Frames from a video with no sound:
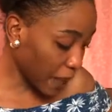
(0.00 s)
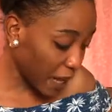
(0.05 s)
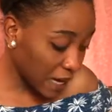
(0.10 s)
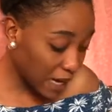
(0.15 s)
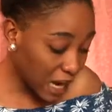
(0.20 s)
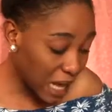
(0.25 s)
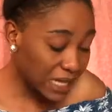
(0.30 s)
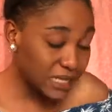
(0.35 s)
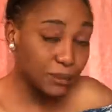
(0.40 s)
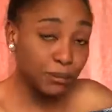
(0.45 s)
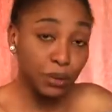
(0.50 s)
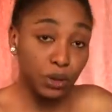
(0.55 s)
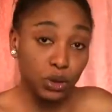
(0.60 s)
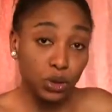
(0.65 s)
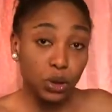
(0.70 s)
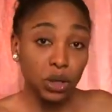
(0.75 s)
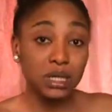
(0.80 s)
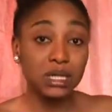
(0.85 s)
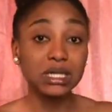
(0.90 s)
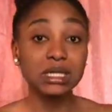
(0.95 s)
Last but
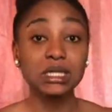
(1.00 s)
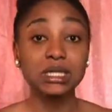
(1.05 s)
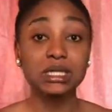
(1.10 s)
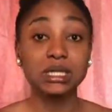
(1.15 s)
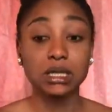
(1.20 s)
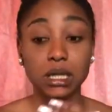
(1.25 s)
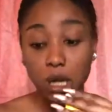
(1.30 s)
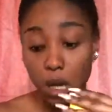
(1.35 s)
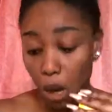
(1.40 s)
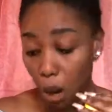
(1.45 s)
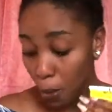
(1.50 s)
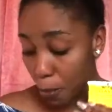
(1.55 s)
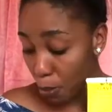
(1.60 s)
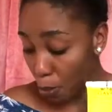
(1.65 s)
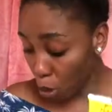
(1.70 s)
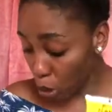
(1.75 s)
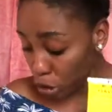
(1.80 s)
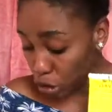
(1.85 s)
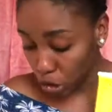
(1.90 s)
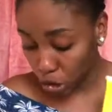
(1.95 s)
not least,
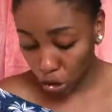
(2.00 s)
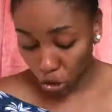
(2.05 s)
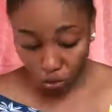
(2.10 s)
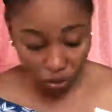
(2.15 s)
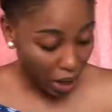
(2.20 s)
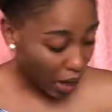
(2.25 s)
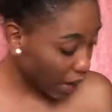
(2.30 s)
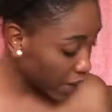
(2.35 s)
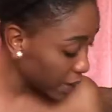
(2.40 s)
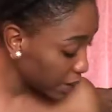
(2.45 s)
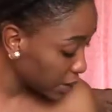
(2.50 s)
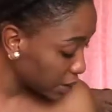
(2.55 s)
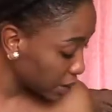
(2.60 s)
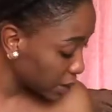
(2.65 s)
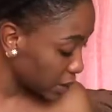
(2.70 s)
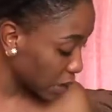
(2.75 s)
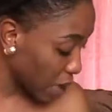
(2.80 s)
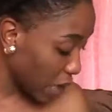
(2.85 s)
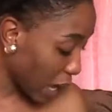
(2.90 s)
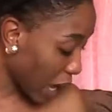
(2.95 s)
moisturize
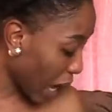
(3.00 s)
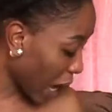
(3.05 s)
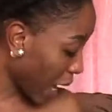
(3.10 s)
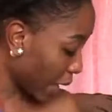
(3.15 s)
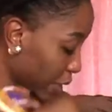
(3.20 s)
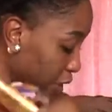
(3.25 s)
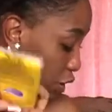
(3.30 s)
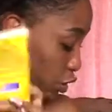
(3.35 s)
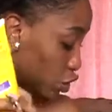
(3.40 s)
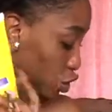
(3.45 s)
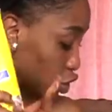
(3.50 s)
and